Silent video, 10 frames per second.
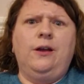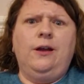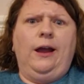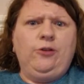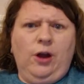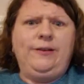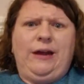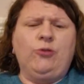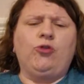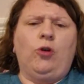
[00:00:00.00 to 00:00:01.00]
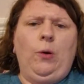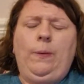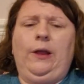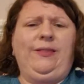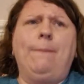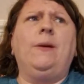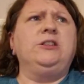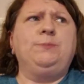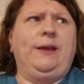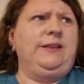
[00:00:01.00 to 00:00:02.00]
and you're going down a drop. Like, that
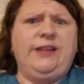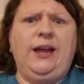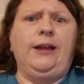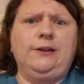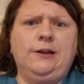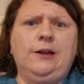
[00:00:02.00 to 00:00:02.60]
must be insane.